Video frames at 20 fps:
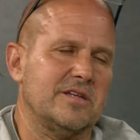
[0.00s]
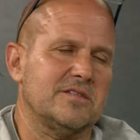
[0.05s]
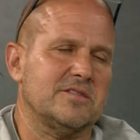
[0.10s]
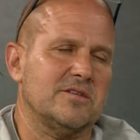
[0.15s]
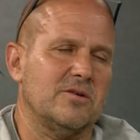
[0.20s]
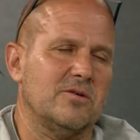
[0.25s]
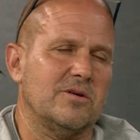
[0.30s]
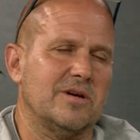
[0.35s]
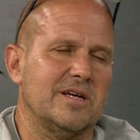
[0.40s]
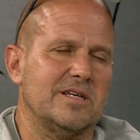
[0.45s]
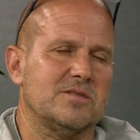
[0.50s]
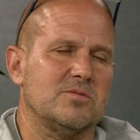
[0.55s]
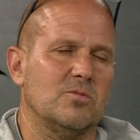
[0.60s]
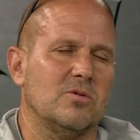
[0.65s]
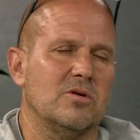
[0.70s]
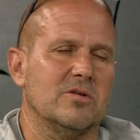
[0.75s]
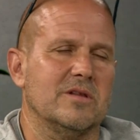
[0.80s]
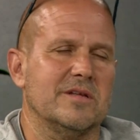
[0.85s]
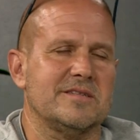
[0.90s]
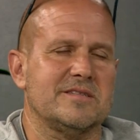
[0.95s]
so." And I said,
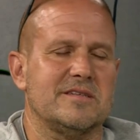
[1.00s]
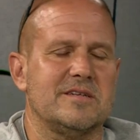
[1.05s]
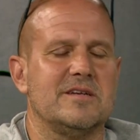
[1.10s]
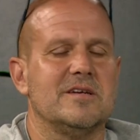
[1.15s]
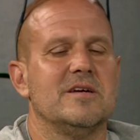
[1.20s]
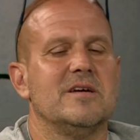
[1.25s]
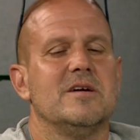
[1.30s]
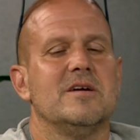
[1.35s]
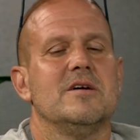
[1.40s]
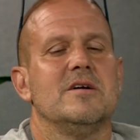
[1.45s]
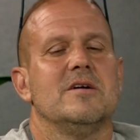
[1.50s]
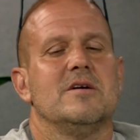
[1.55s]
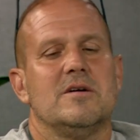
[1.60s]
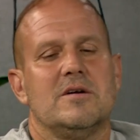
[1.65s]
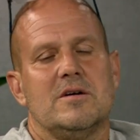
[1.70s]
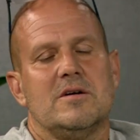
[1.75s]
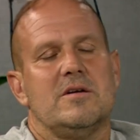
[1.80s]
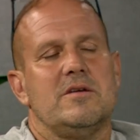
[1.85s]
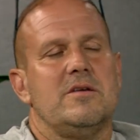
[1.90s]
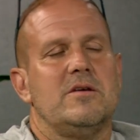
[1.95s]
"Well, listen,
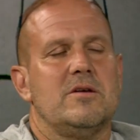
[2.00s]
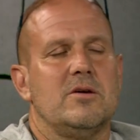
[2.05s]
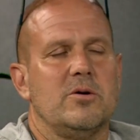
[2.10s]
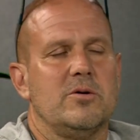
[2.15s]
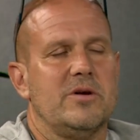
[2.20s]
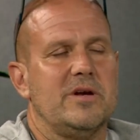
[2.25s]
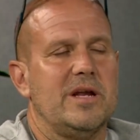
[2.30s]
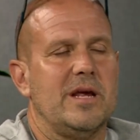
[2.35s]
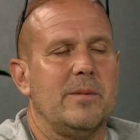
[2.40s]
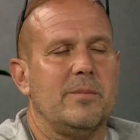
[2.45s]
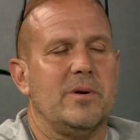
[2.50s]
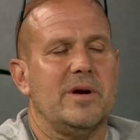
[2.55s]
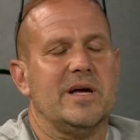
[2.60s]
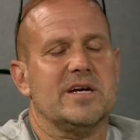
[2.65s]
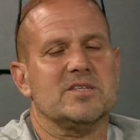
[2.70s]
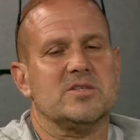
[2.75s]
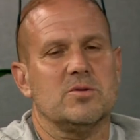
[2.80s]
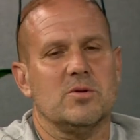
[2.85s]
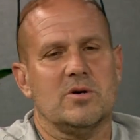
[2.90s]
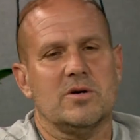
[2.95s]
you know, your neighbor
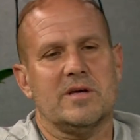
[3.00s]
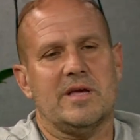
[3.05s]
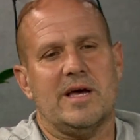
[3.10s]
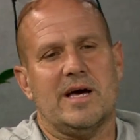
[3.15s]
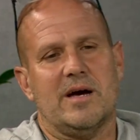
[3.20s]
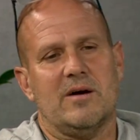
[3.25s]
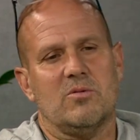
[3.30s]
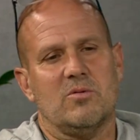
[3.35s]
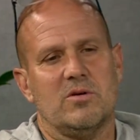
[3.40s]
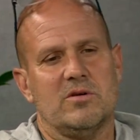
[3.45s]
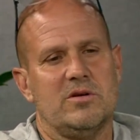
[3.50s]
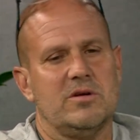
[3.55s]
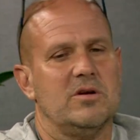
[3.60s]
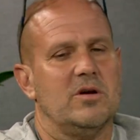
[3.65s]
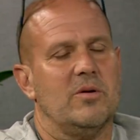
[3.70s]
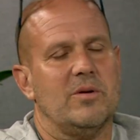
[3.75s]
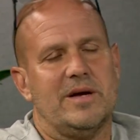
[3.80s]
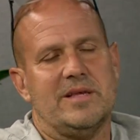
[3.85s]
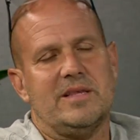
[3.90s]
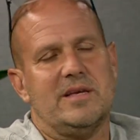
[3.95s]
next door. Yeah, well, you
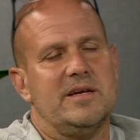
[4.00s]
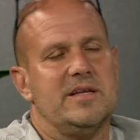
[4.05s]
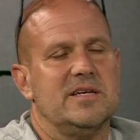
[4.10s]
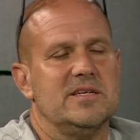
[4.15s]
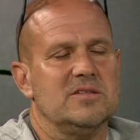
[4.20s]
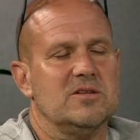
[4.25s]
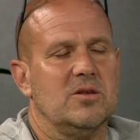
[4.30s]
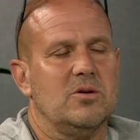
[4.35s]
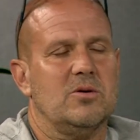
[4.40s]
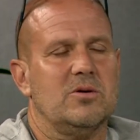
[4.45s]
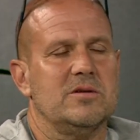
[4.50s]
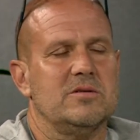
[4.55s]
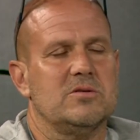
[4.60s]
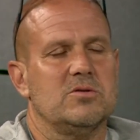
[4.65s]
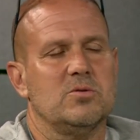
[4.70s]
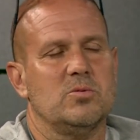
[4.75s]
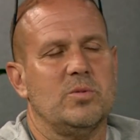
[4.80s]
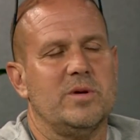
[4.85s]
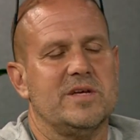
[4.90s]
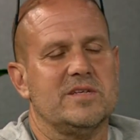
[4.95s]
know, I did his lawn
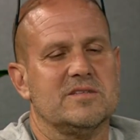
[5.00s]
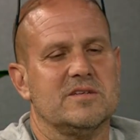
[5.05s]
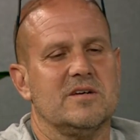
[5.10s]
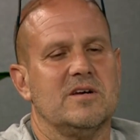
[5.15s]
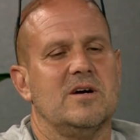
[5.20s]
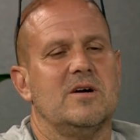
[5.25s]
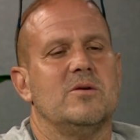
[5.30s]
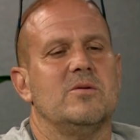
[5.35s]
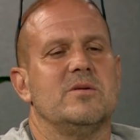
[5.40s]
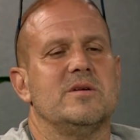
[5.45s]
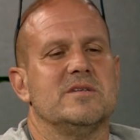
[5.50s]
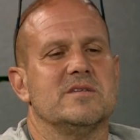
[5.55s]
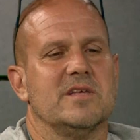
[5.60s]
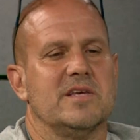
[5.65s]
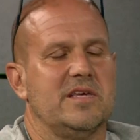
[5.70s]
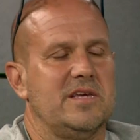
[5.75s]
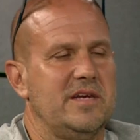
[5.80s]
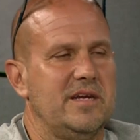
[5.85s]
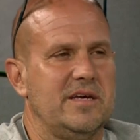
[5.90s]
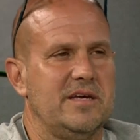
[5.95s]
two weeks ago." And he's
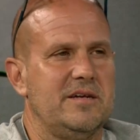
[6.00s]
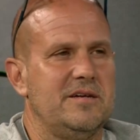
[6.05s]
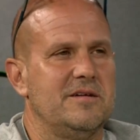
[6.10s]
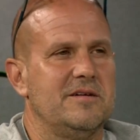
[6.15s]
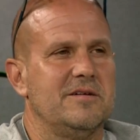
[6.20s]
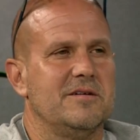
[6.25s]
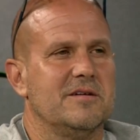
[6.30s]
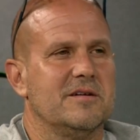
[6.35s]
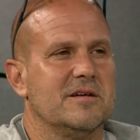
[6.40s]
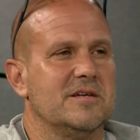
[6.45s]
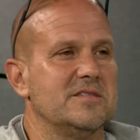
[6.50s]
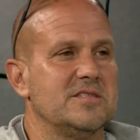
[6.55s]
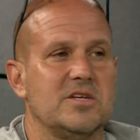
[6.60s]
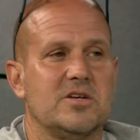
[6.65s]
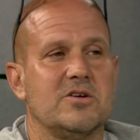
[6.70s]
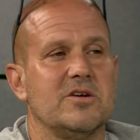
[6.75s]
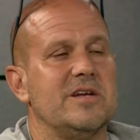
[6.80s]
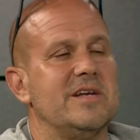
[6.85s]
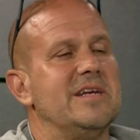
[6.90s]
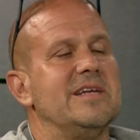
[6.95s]
like, "You did?" Because he
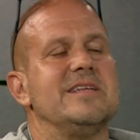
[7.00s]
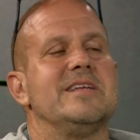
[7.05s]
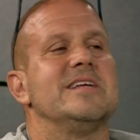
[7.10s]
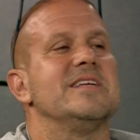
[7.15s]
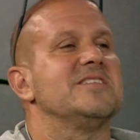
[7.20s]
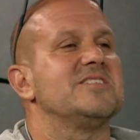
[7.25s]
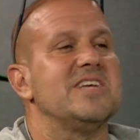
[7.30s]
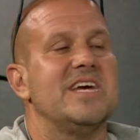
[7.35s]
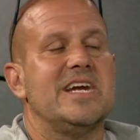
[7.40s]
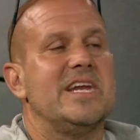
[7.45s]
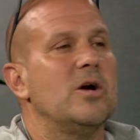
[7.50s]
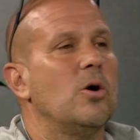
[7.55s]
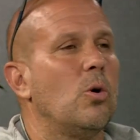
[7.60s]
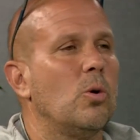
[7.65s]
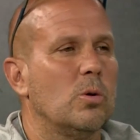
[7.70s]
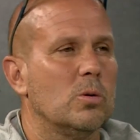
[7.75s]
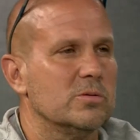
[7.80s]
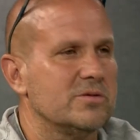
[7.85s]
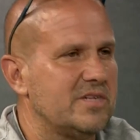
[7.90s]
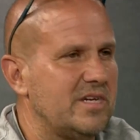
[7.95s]
could didn't see any
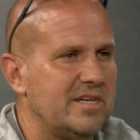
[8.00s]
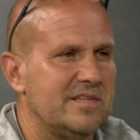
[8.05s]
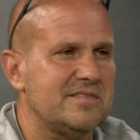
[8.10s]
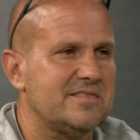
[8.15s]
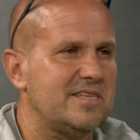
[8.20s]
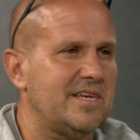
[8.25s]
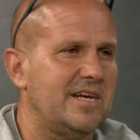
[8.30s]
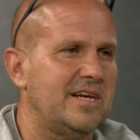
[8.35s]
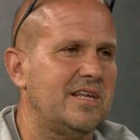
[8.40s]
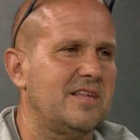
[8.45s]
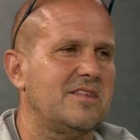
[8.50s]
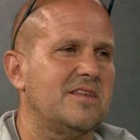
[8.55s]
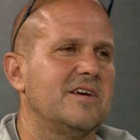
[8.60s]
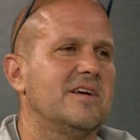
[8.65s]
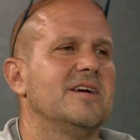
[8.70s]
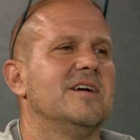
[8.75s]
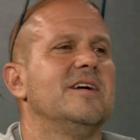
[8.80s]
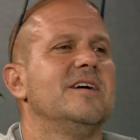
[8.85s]
holes. He didn't see anything.